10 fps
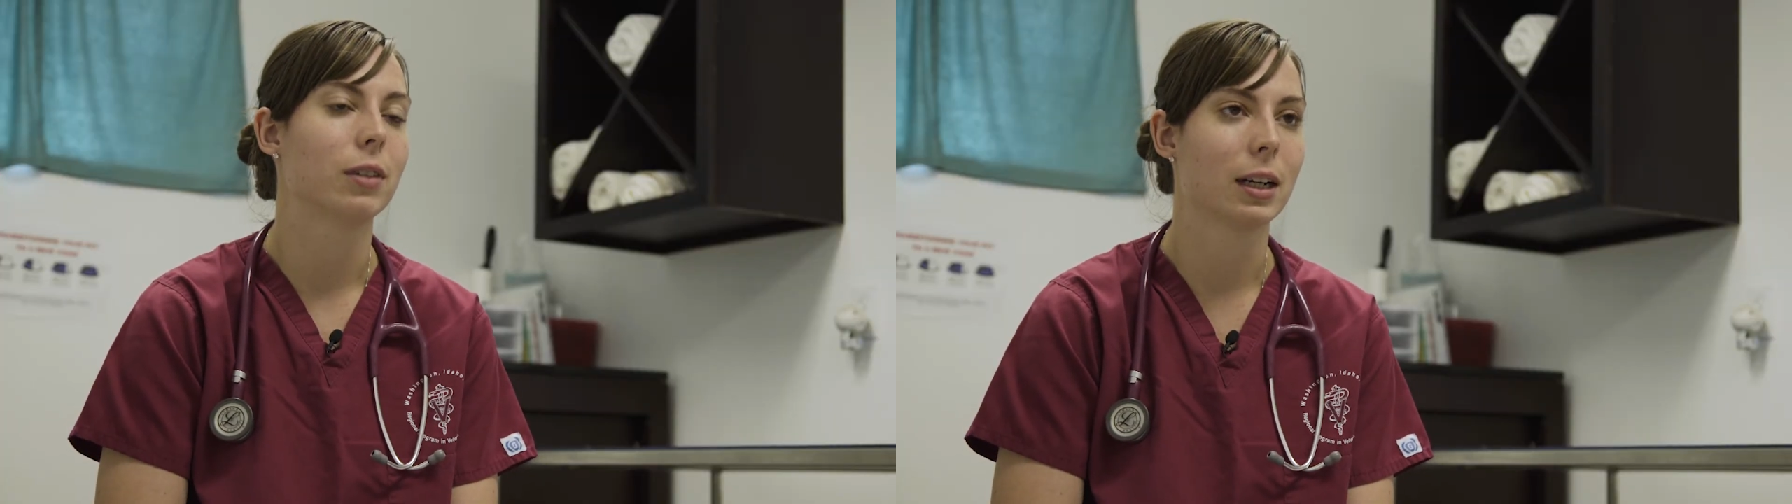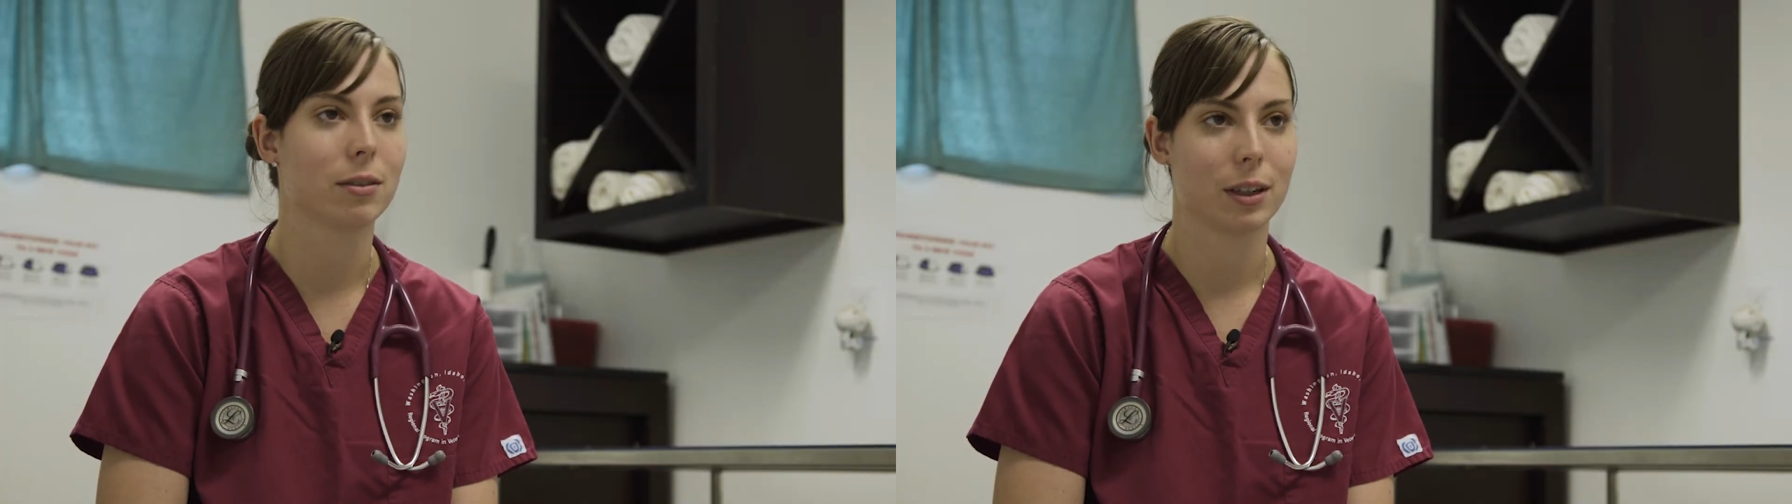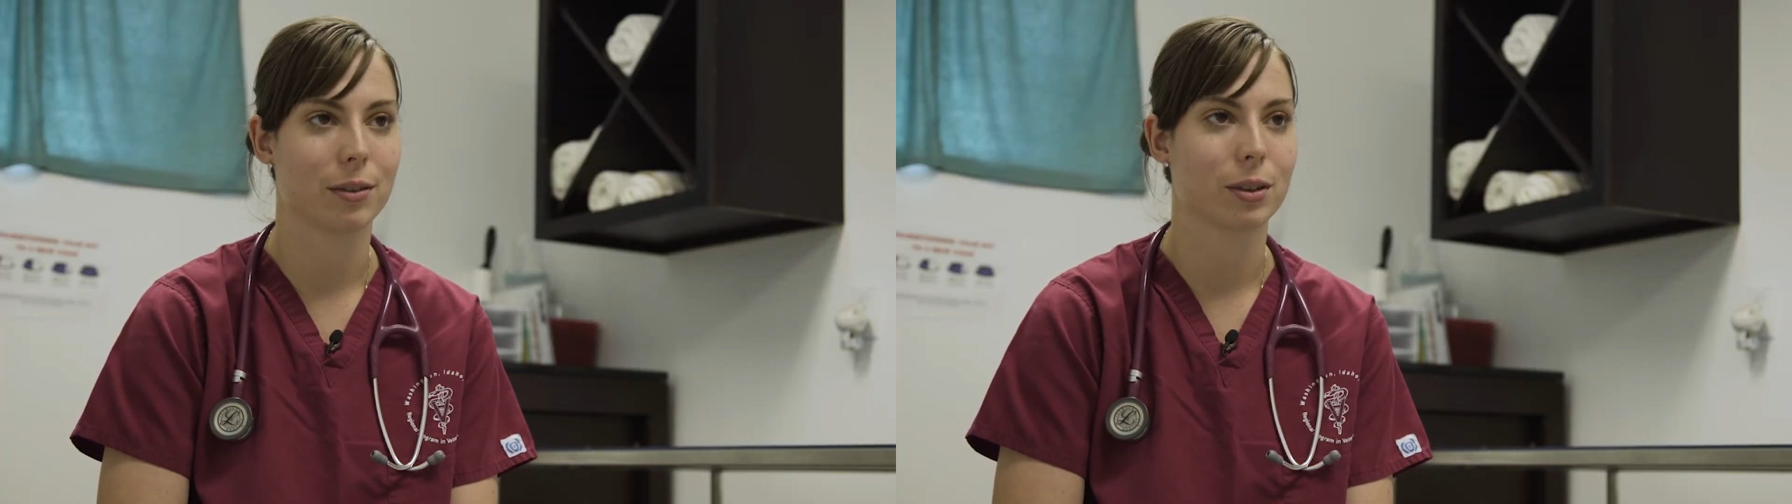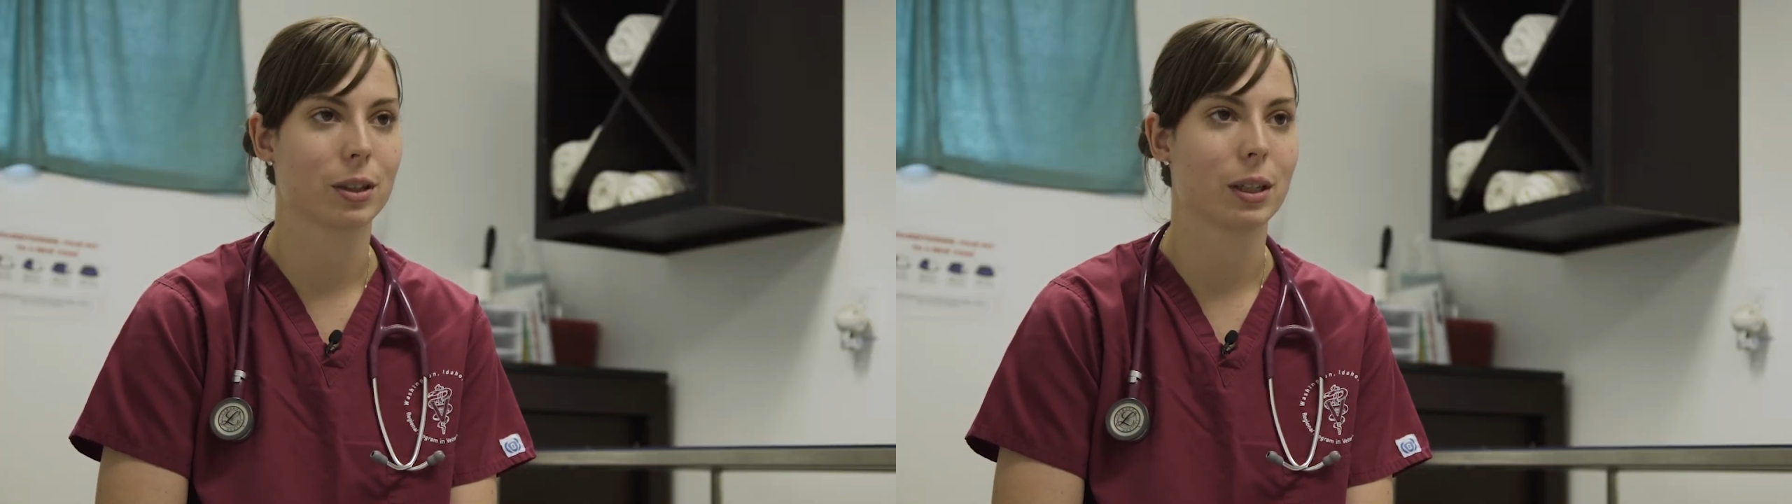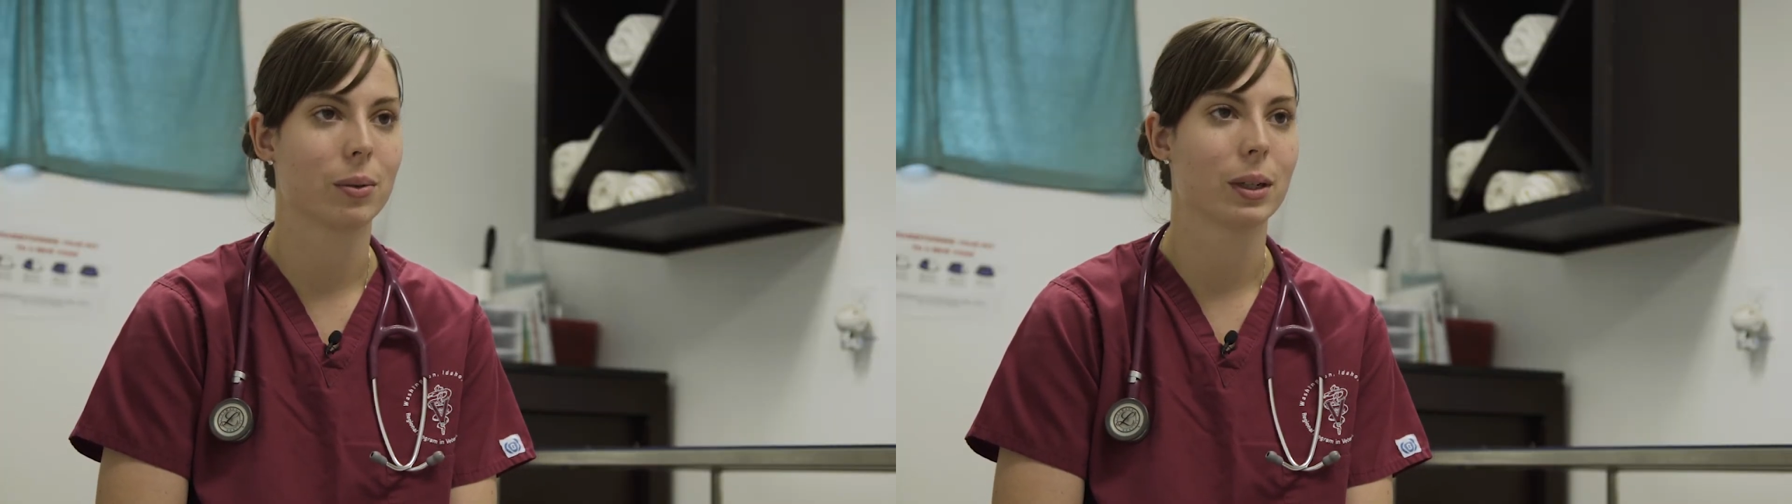
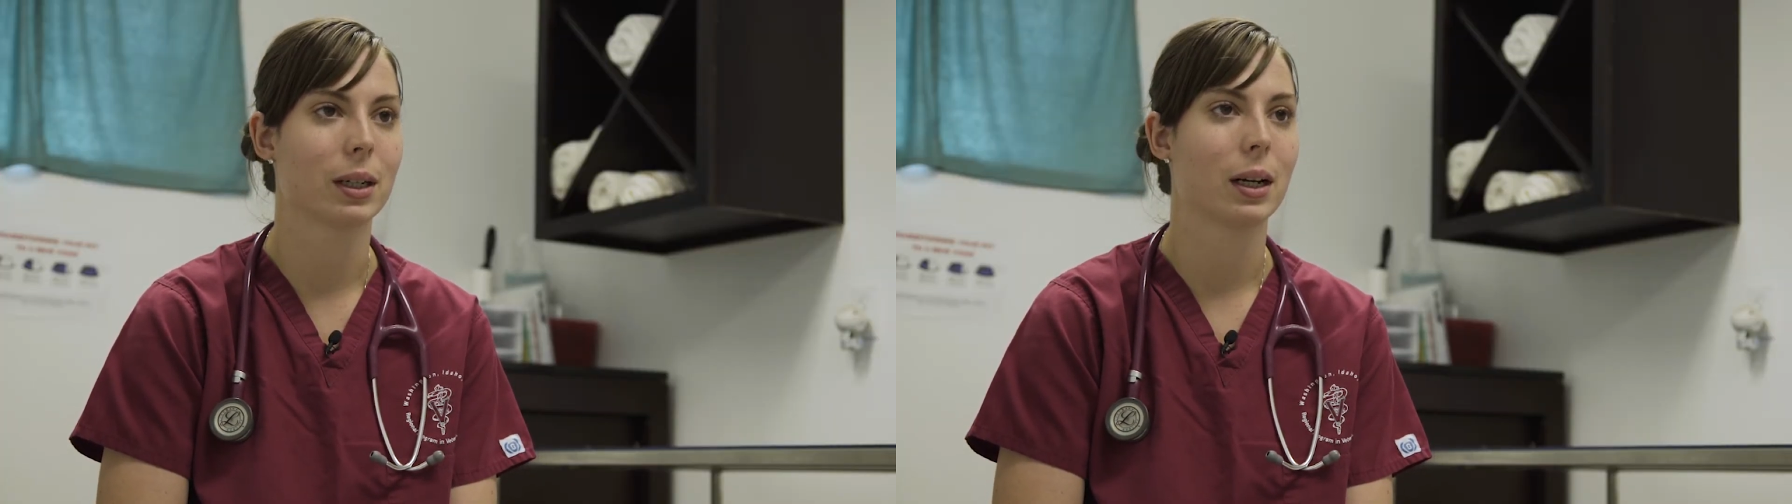5:30 when